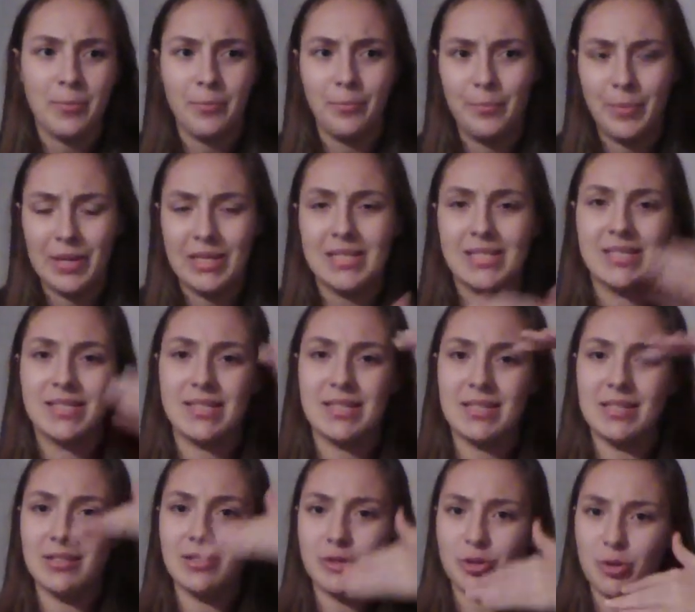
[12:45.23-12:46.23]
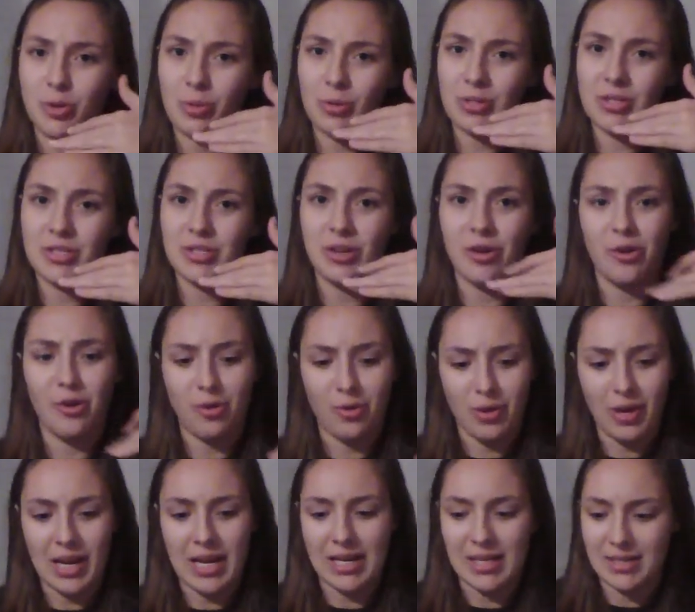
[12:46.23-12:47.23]
bust and torso
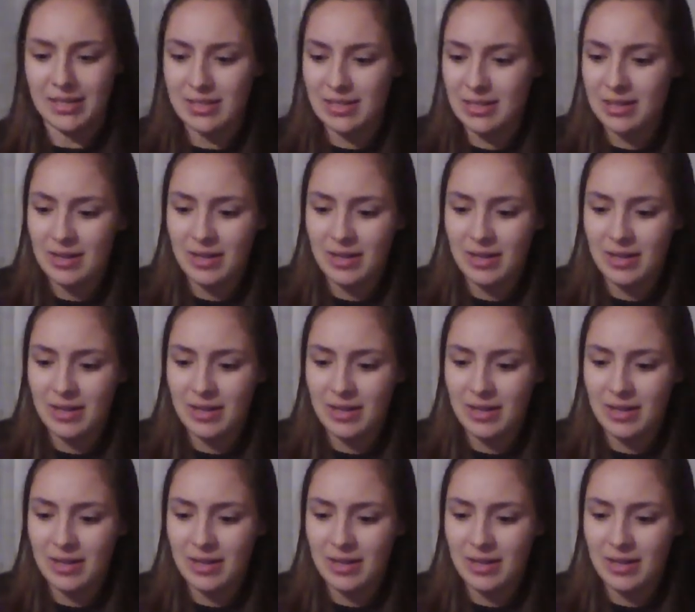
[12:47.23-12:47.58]
and,